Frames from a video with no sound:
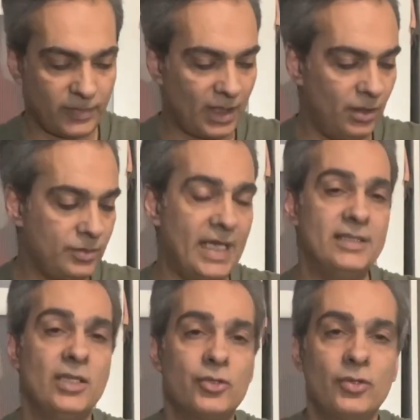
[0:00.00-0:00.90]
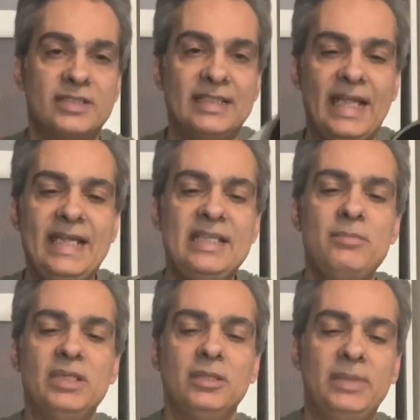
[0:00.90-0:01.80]
Okay, so it's an 80
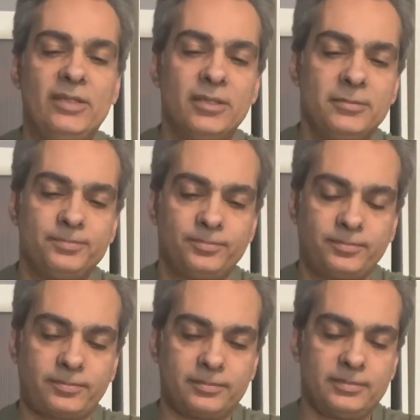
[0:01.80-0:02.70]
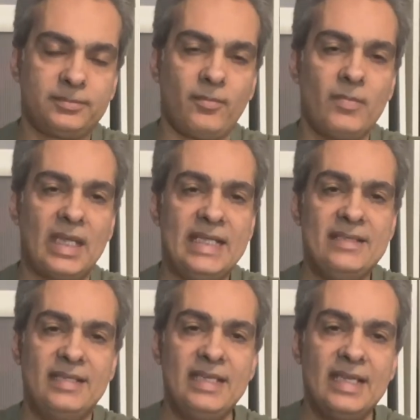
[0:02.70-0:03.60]
millimeter
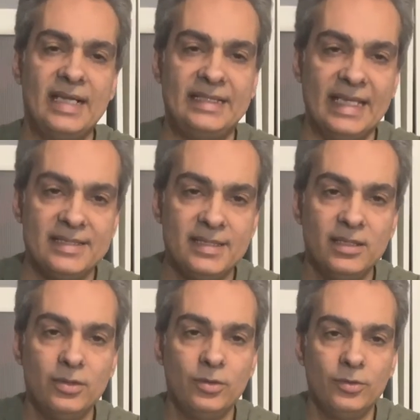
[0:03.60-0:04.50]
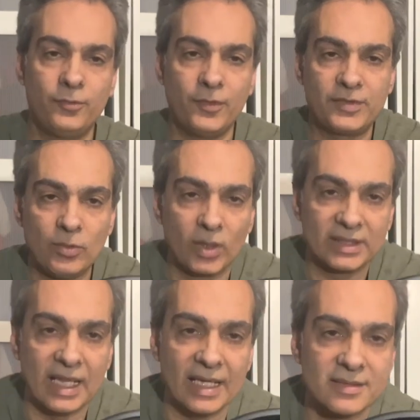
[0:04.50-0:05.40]
ED, again, 51
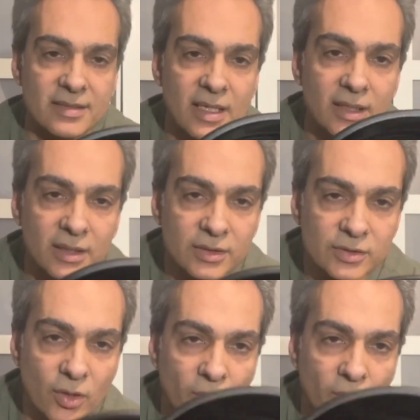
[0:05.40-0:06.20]
glass. So